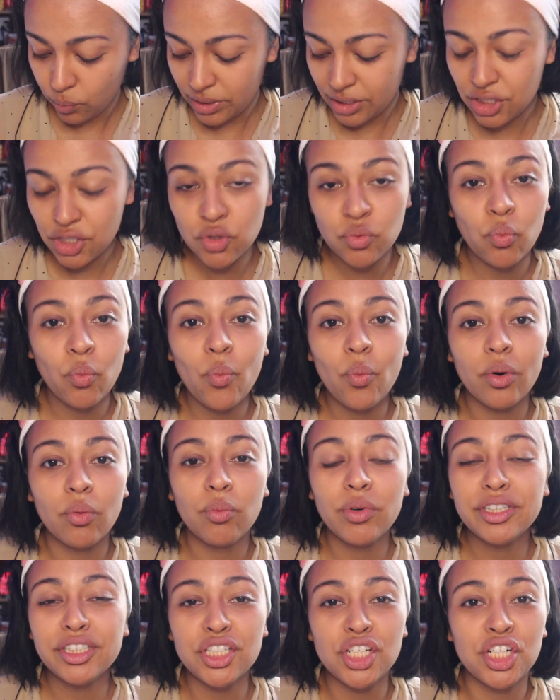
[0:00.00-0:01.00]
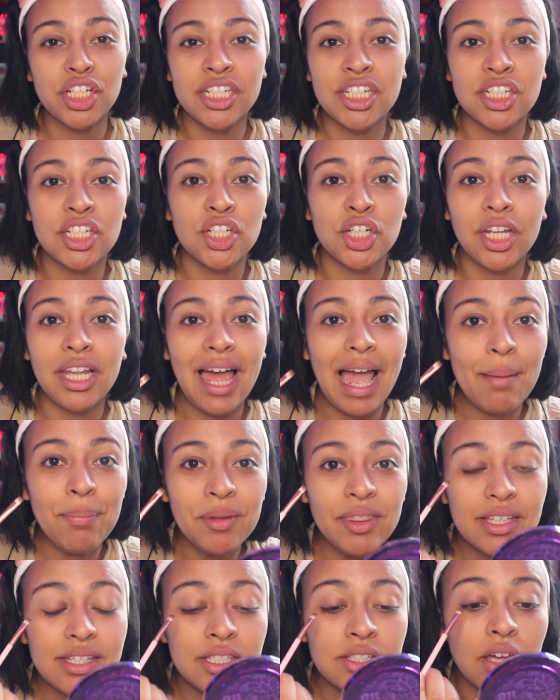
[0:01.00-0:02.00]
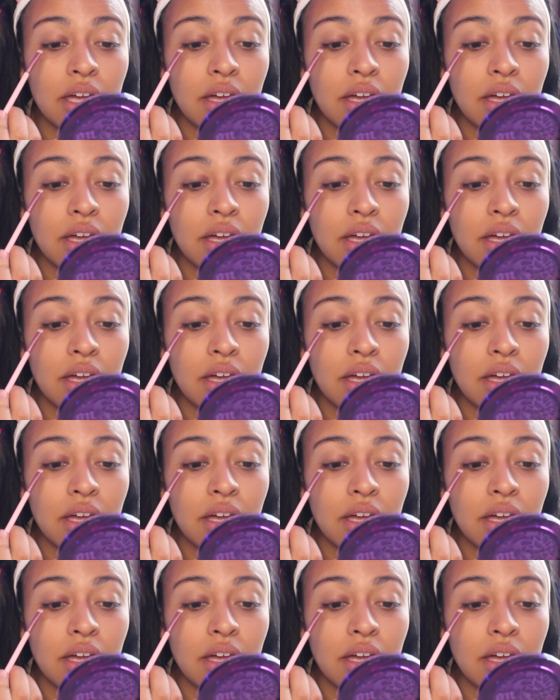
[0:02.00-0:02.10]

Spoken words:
We're just slapping this